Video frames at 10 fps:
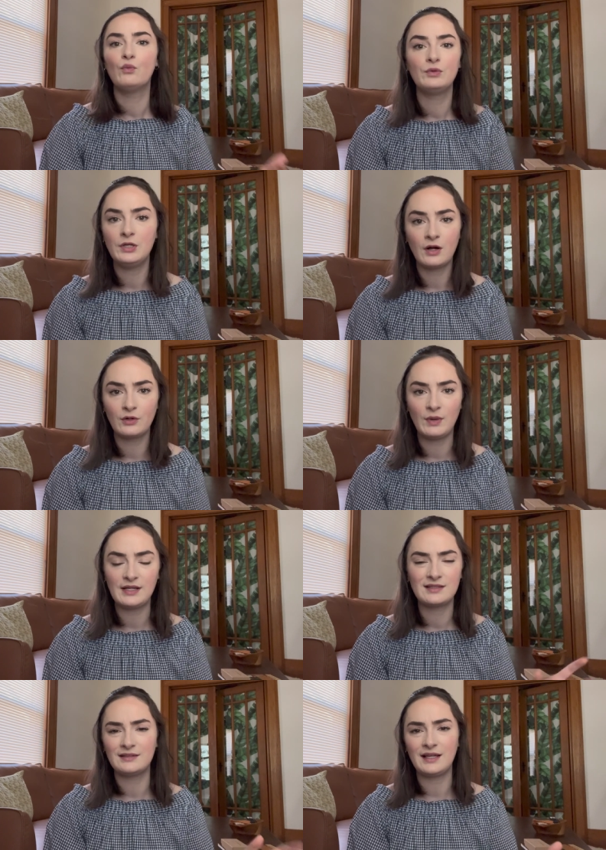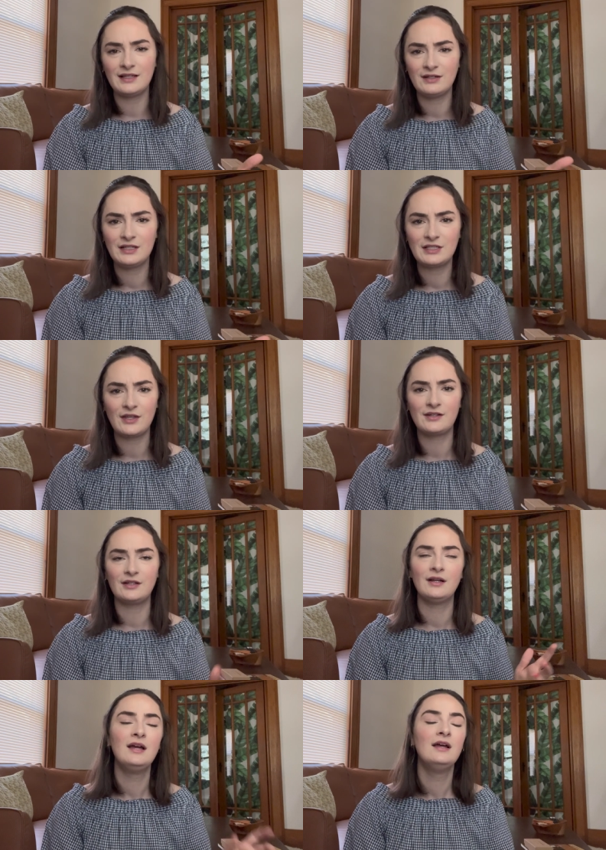yarn weights like near each
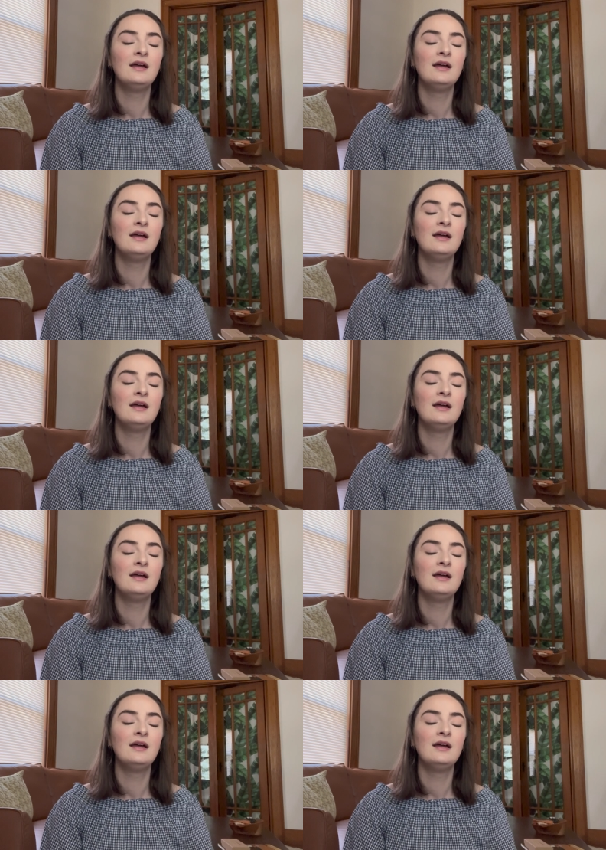other.